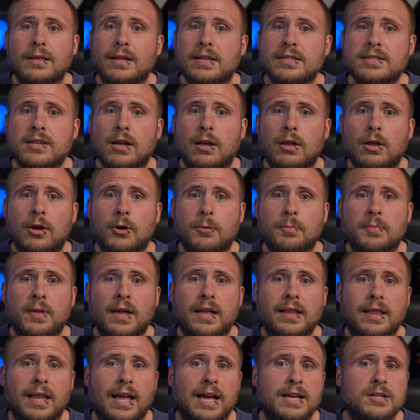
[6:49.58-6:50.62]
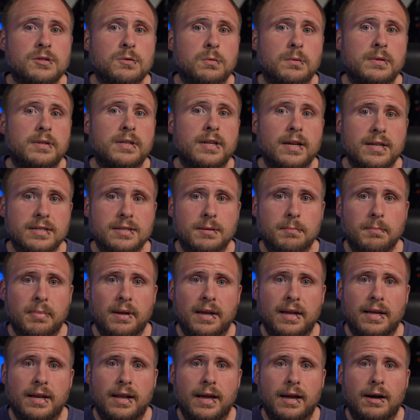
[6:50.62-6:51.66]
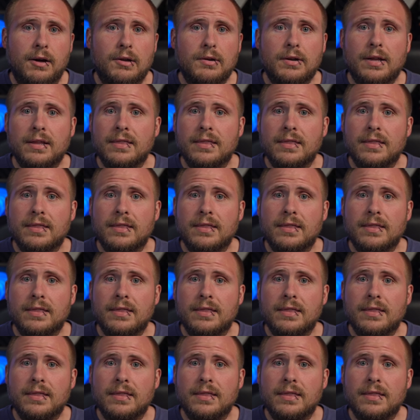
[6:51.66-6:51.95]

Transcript: Let's all hope that last one doesn't pan out.